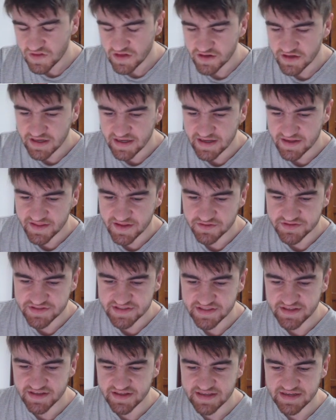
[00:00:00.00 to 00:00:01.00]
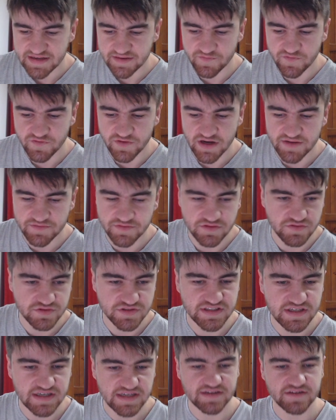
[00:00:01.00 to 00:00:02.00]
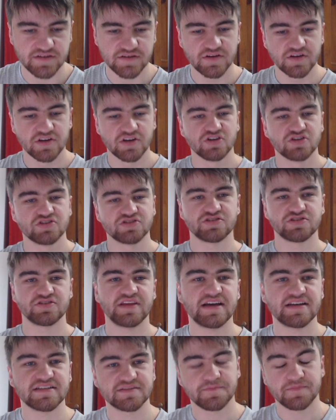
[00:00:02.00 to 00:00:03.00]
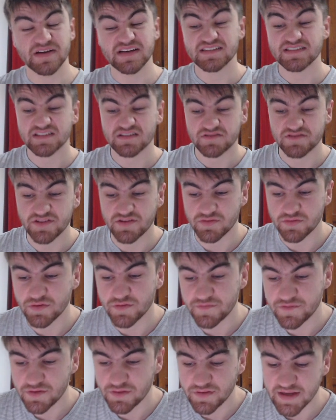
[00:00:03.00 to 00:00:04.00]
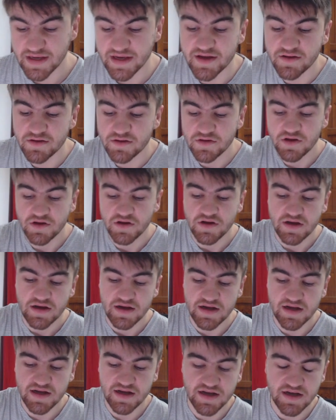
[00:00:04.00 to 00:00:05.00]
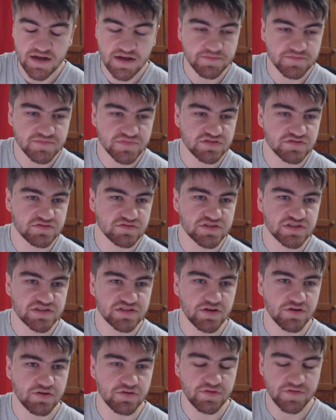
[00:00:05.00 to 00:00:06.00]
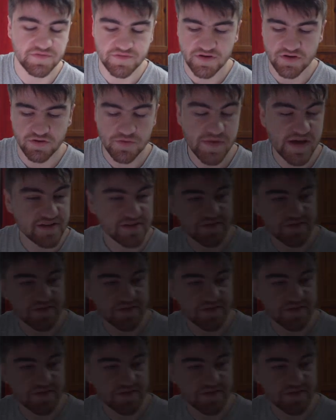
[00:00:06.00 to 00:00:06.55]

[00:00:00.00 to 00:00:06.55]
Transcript: They'll sit at M5, it looks like. So that's basically the review there. So if I go back